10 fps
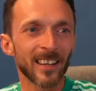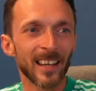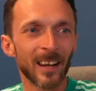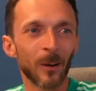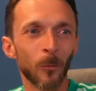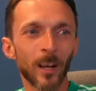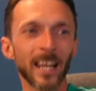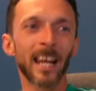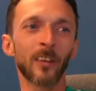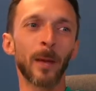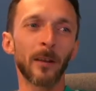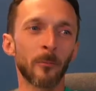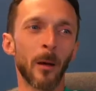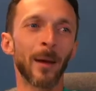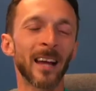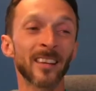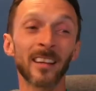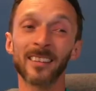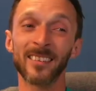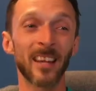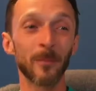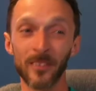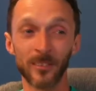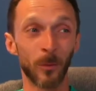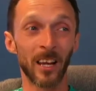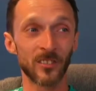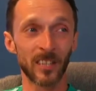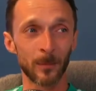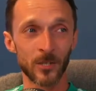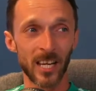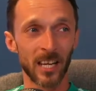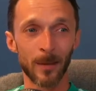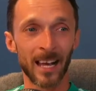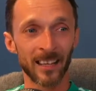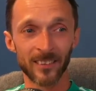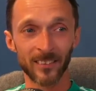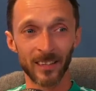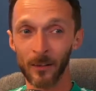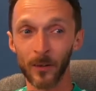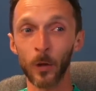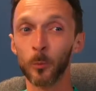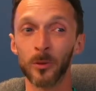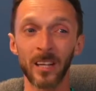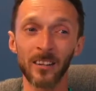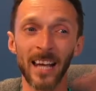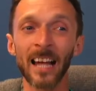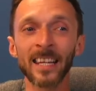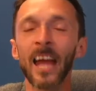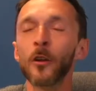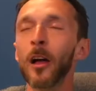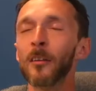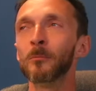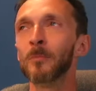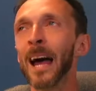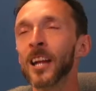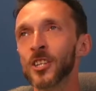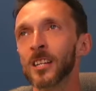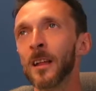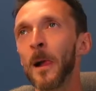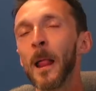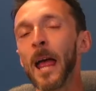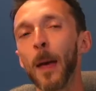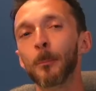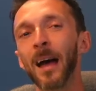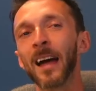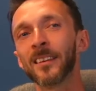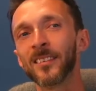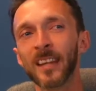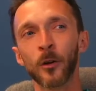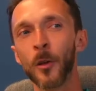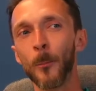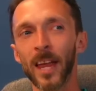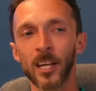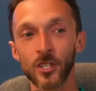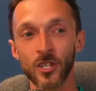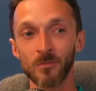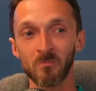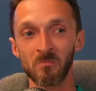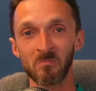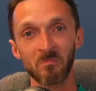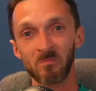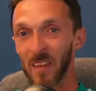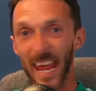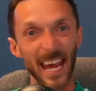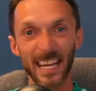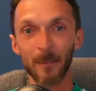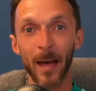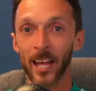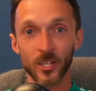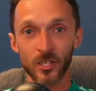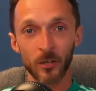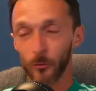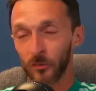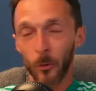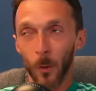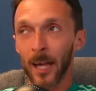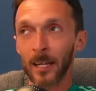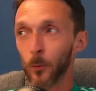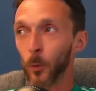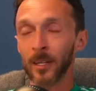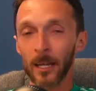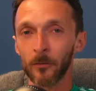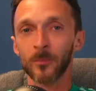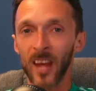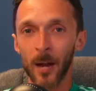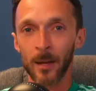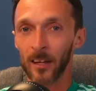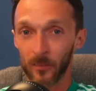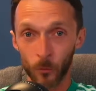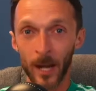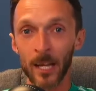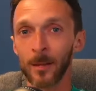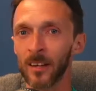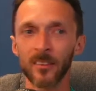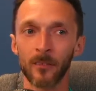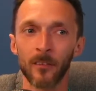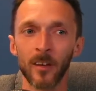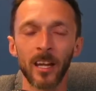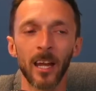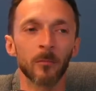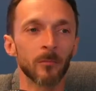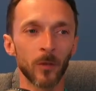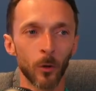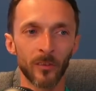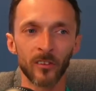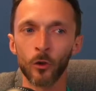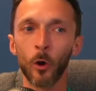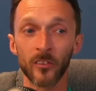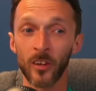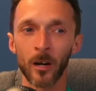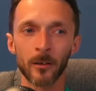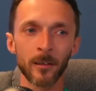What can I expect from Abada? Same as what I just said about Jackie Makis. I think he'll play. I cannot imagine Abada staying on the bench any match. I don't see why you wouldn't give him 10 minutes, 20 minutes of every game, if he's not starting.